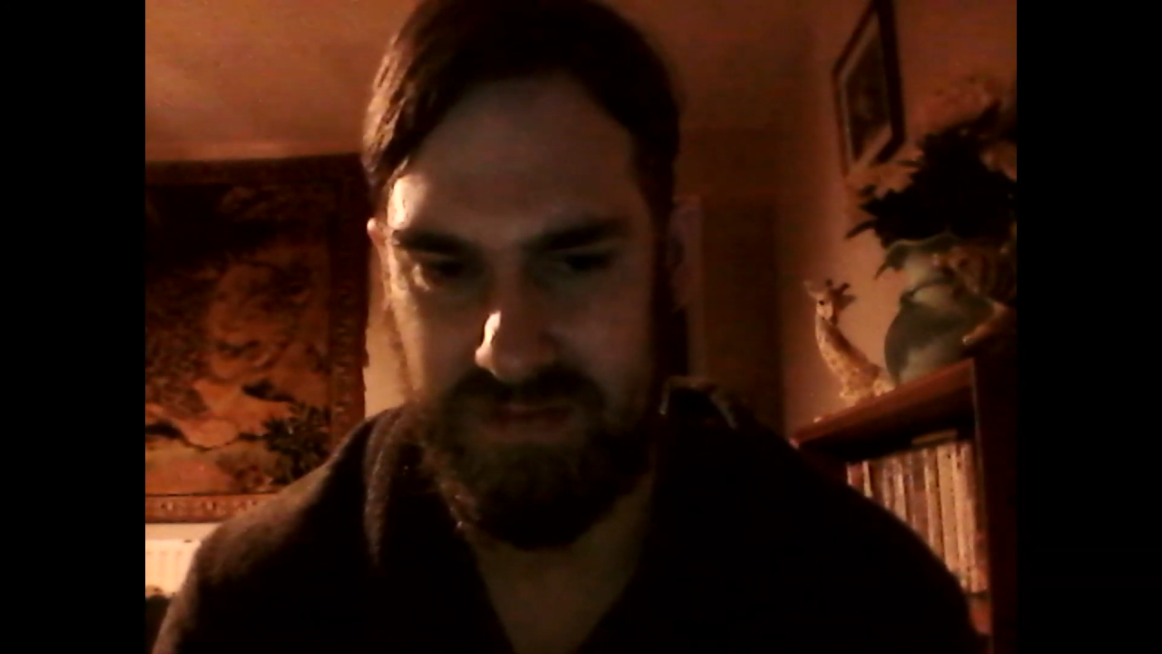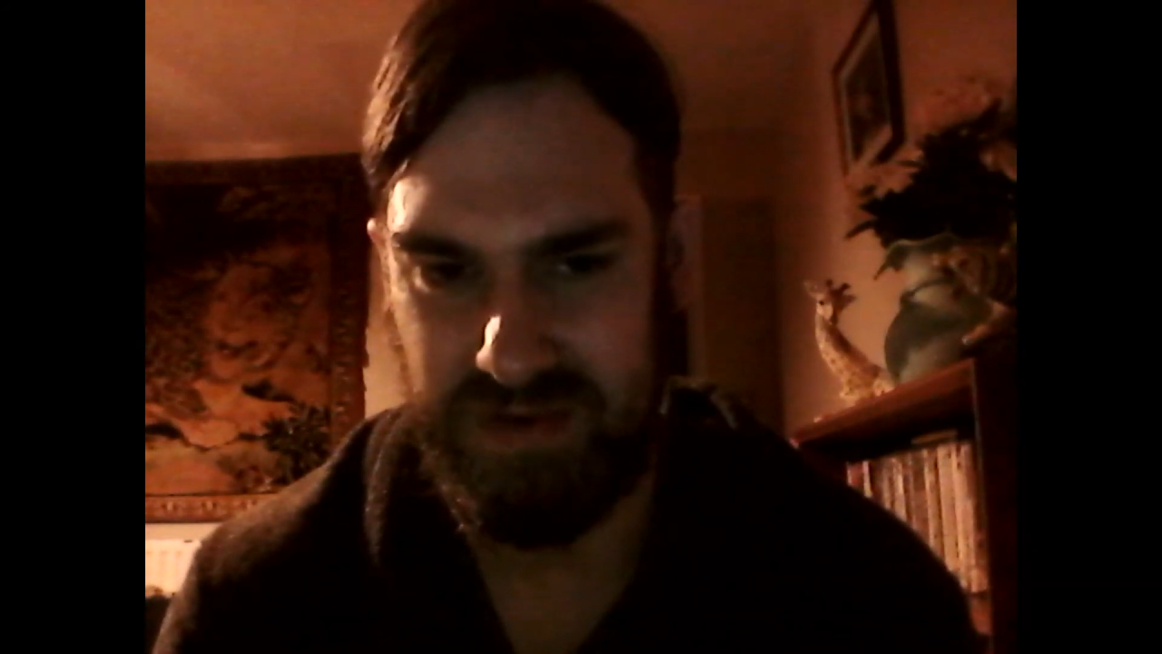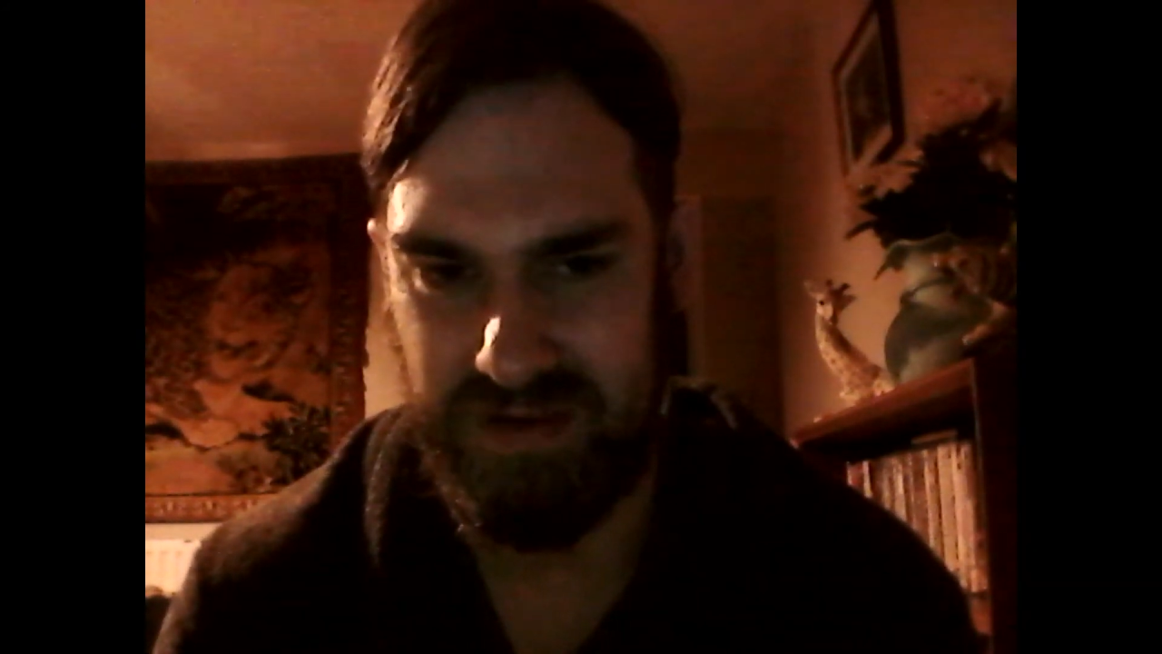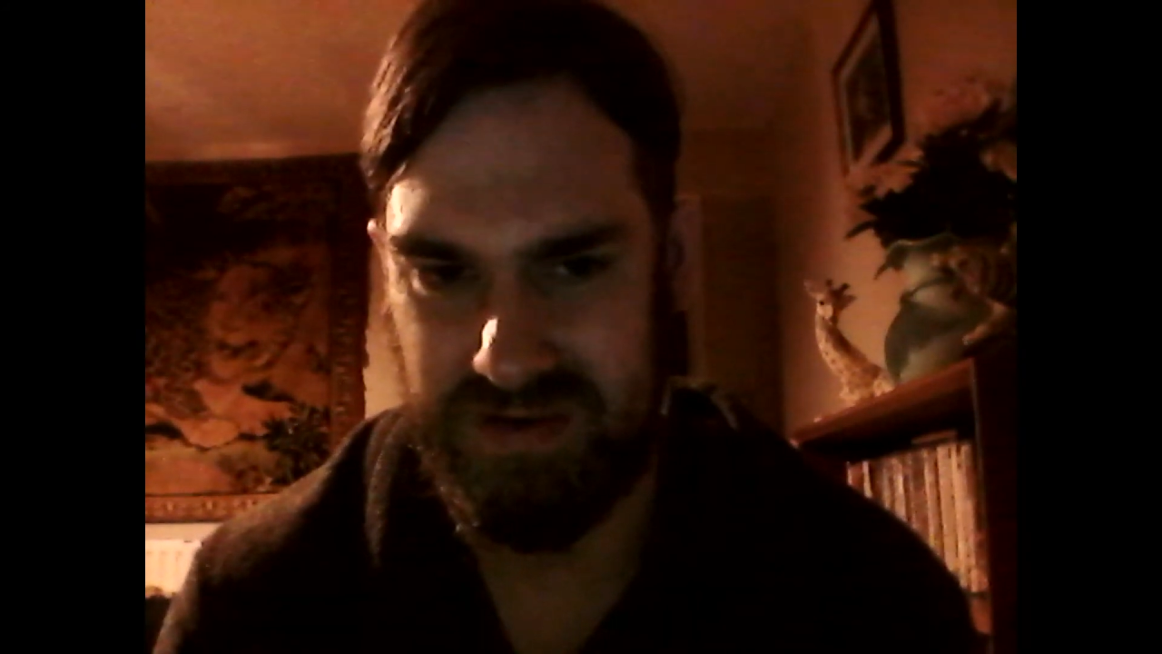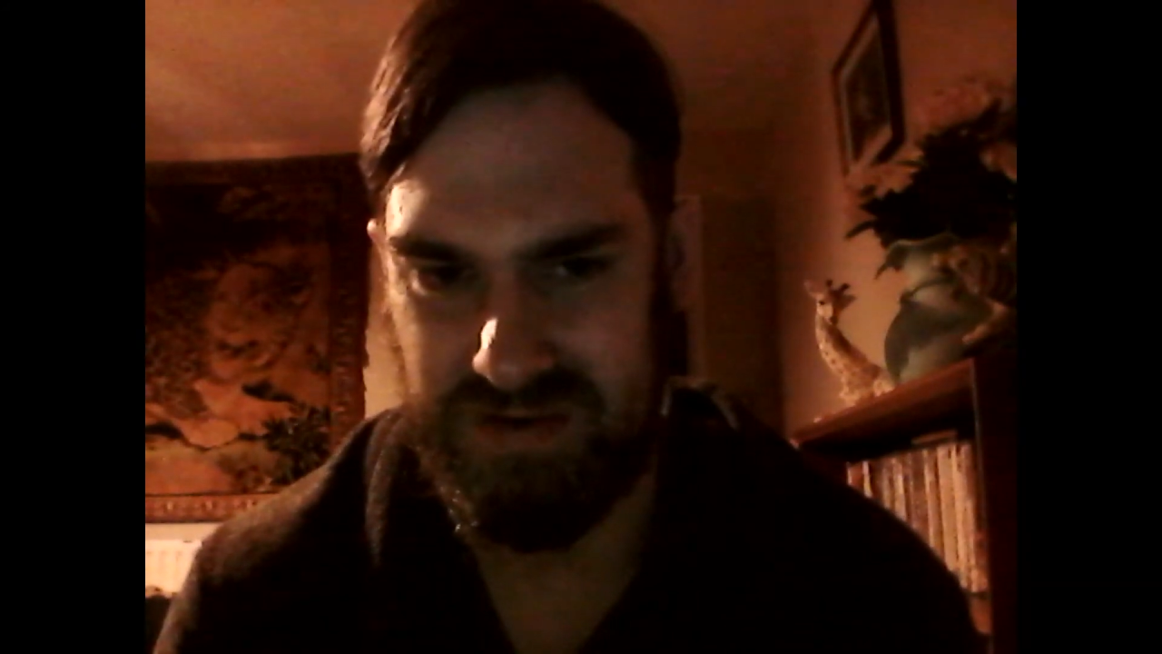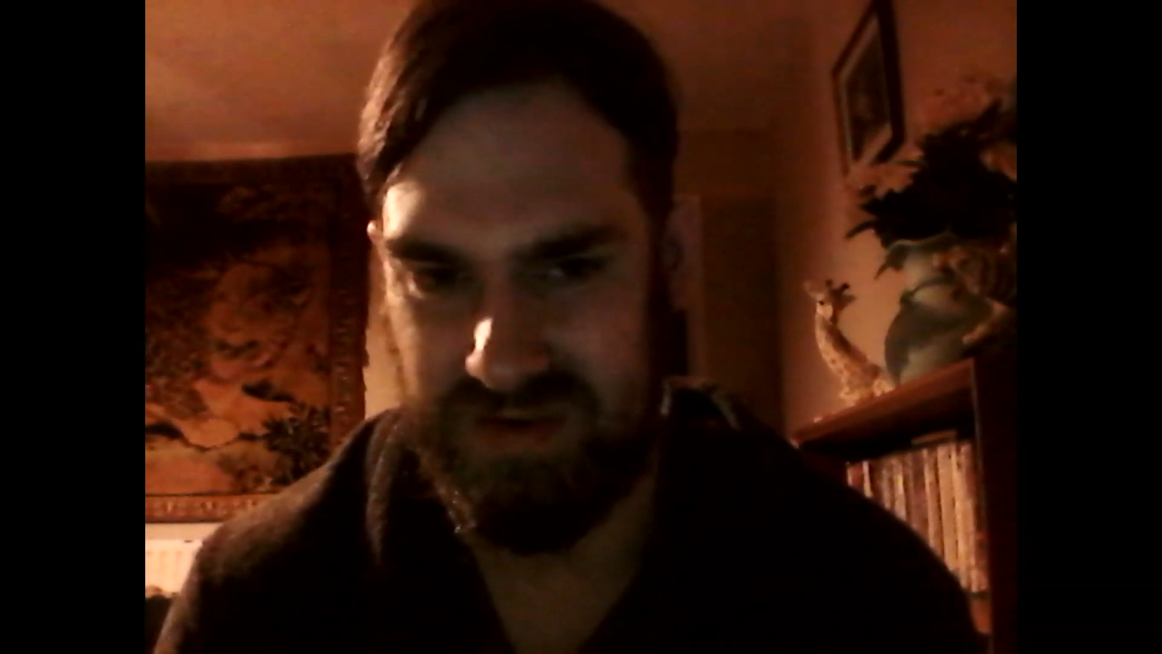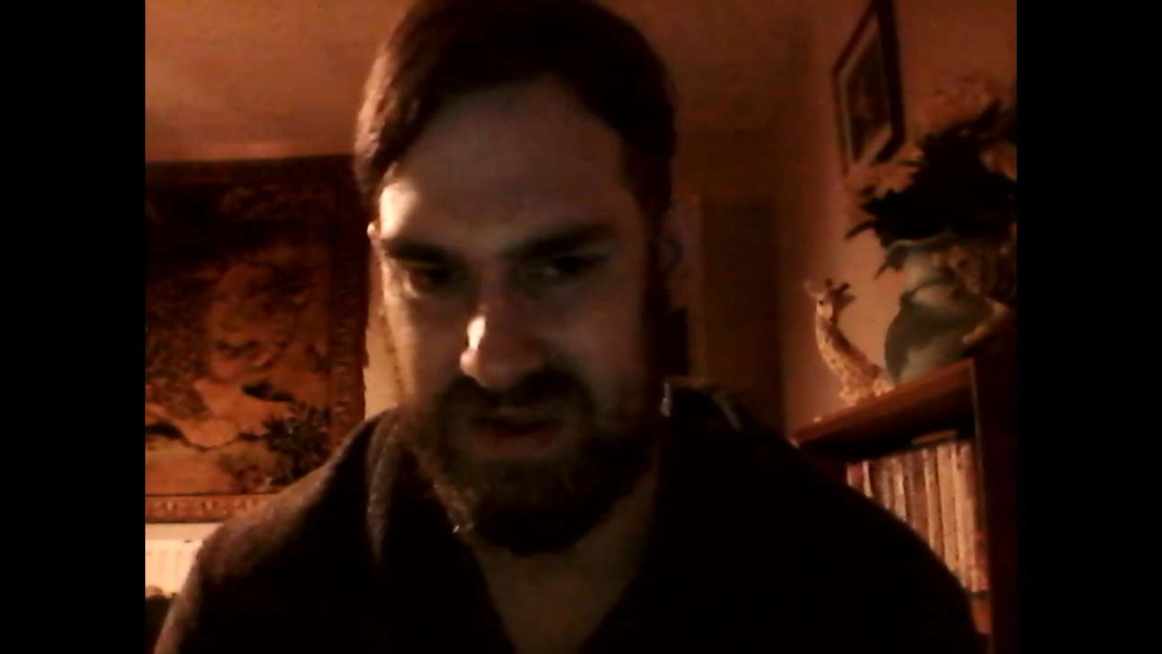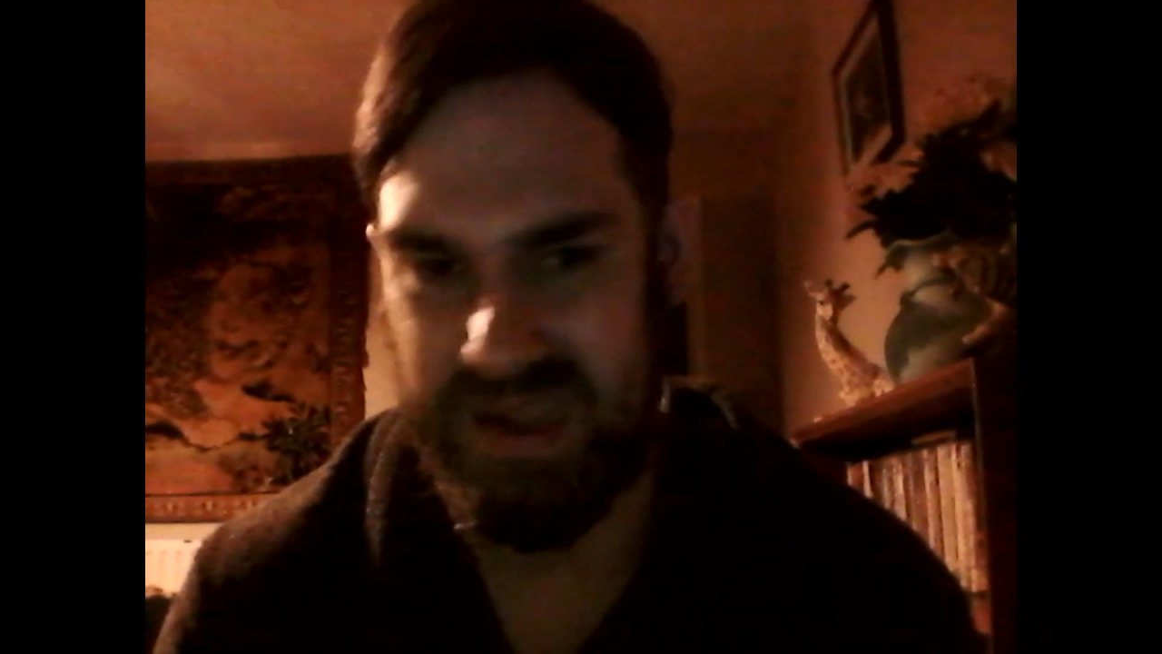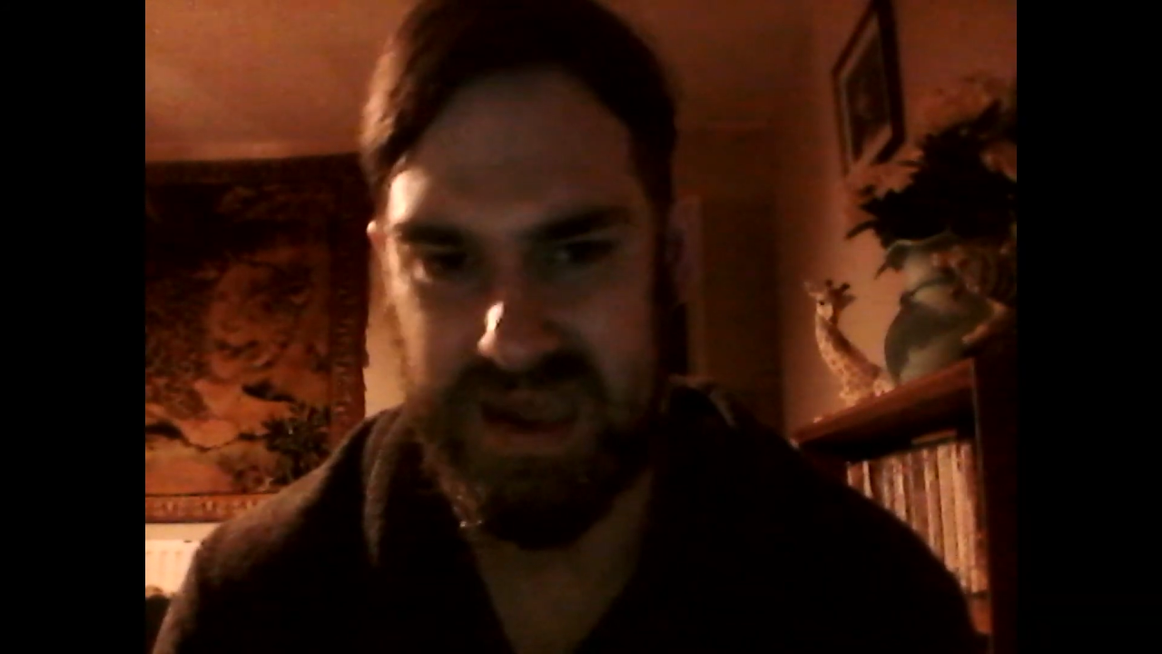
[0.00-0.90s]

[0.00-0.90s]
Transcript: Country,